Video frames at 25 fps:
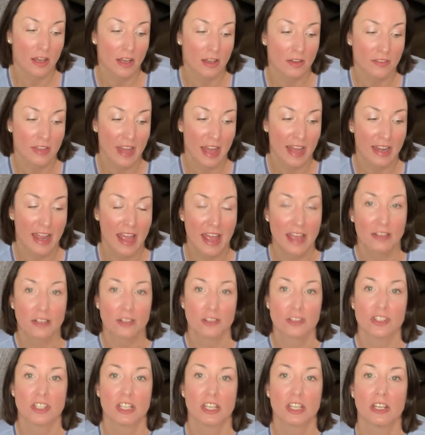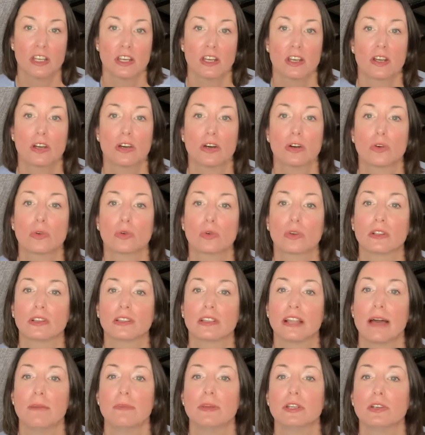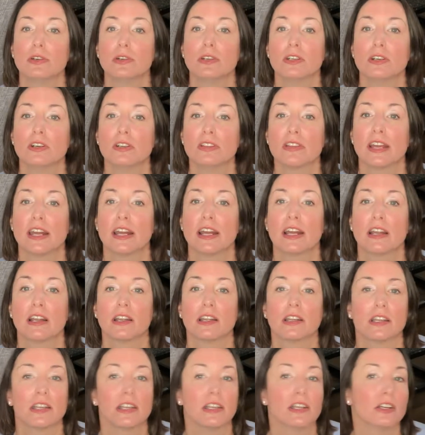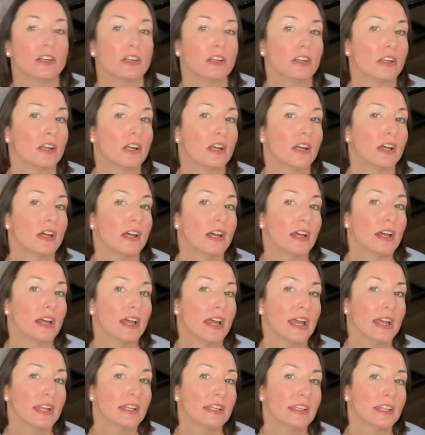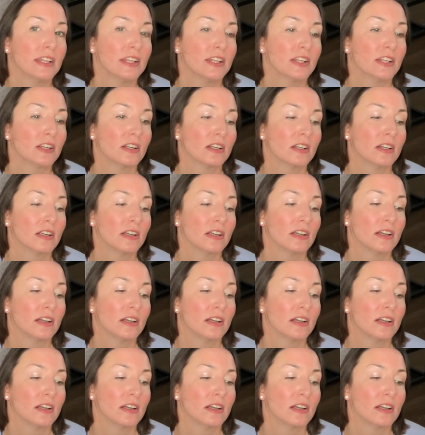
of that energy or lemon oil there, here, and you're